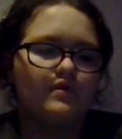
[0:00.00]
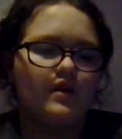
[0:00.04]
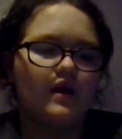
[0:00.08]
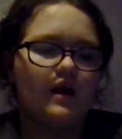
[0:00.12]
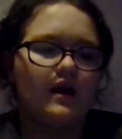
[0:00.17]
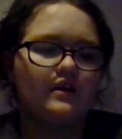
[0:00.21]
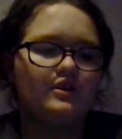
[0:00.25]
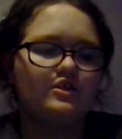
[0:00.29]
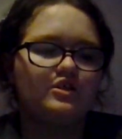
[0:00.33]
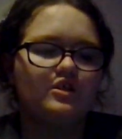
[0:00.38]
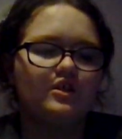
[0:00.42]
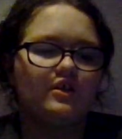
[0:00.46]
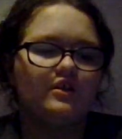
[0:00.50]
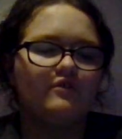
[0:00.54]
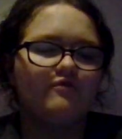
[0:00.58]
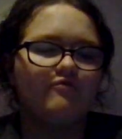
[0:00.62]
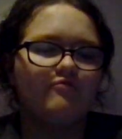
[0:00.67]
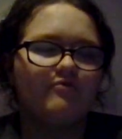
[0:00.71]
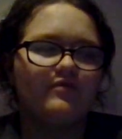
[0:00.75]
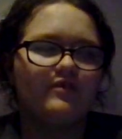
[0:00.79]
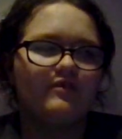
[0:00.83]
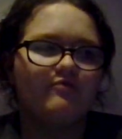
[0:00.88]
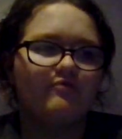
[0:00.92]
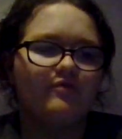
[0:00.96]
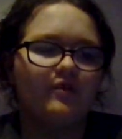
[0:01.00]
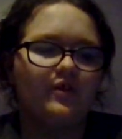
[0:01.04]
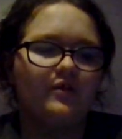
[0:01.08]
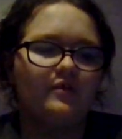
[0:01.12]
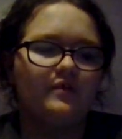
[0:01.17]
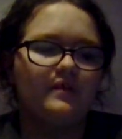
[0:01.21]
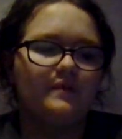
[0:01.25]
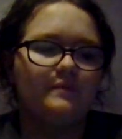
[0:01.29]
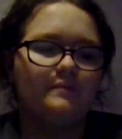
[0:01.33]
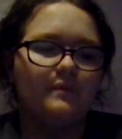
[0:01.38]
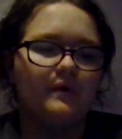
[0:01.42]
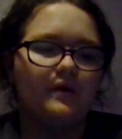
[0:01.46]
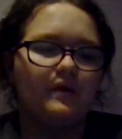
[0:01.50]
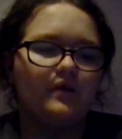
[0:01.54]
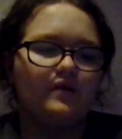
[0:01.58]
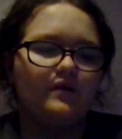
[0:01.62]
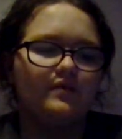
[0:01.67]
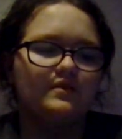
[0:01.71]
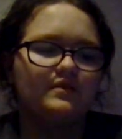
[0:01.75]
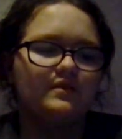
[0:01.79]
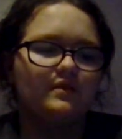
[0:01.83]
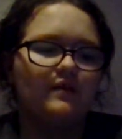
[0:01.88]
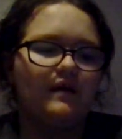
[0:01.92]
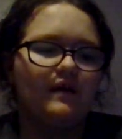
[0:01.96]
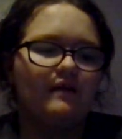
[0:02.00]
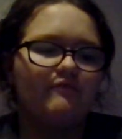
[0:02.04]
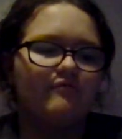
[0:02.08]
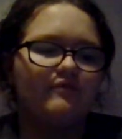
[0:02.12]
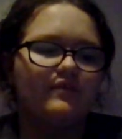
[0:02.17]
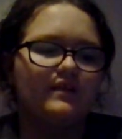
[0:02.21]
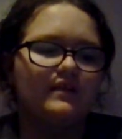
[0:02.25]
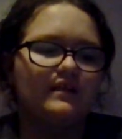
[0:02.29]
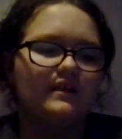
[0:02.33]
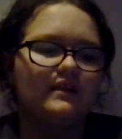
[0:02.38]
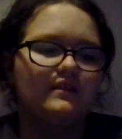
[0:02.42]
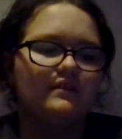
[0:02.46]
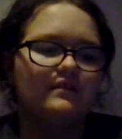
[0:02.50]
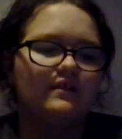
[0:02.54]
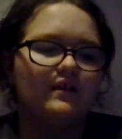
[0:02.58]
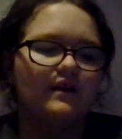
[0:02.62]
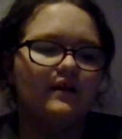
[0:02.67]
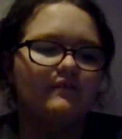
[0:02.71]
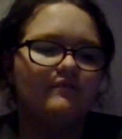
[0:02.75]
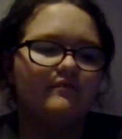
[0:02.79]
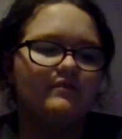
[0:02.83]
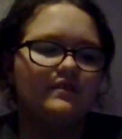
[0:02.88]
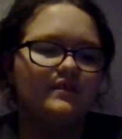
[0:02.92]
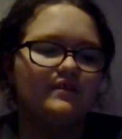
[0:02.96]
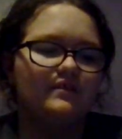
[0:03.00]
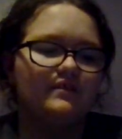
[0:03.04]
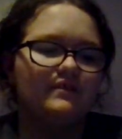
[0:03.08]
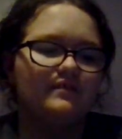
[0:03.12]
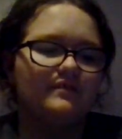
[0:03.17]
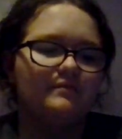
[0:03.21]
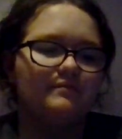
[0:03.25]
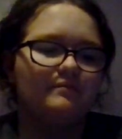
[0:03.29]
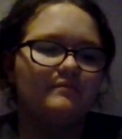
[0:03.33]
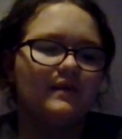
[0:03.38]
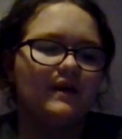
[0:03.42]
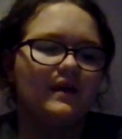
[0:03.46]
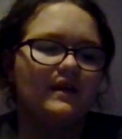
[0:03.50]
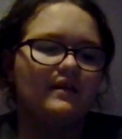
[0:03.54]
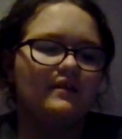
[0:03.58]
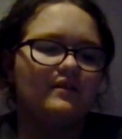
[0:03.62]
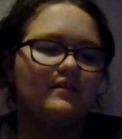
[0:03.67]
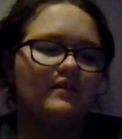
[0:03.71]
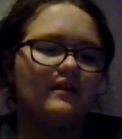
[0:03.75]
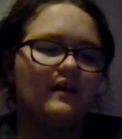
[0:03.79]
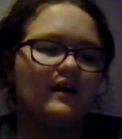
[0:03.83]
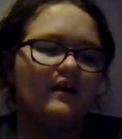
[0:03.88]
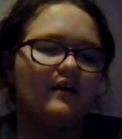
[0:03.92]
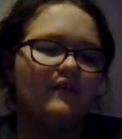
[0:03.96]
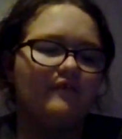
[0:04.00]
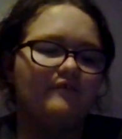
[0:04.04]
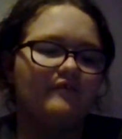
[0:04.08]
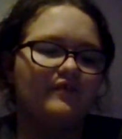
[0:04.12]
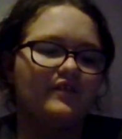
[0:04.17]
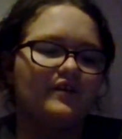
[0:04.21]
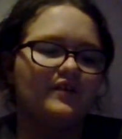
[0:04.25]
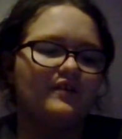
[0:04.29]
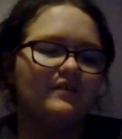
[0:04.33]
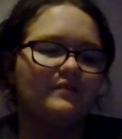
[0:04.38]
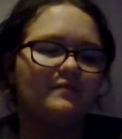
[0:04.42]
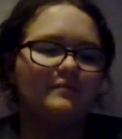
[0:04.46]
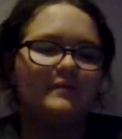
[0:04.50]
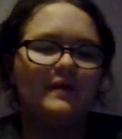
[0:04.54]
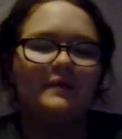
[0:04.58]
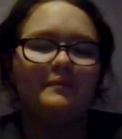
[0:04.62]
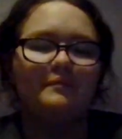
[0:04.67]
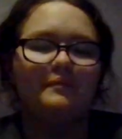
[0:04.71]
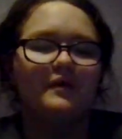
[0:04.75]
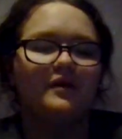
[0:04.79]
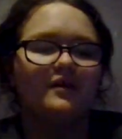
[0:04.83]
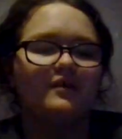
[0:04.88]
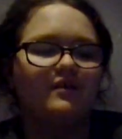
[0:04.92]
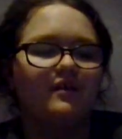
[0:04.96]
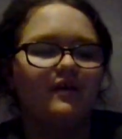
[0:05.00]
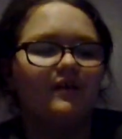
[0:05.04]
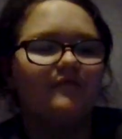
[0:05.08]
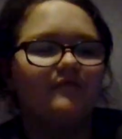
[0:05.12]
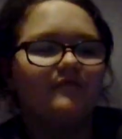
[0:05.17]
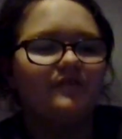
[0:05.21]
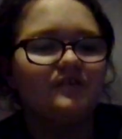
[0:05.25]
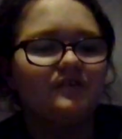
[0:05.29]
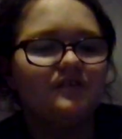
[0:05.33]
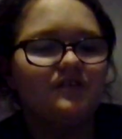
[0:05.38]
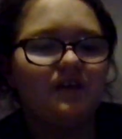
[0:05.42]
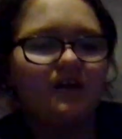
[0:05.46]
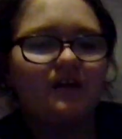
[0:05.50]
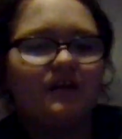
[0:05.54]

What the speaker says: I should have rewrote it, but also I really love my book cover, so I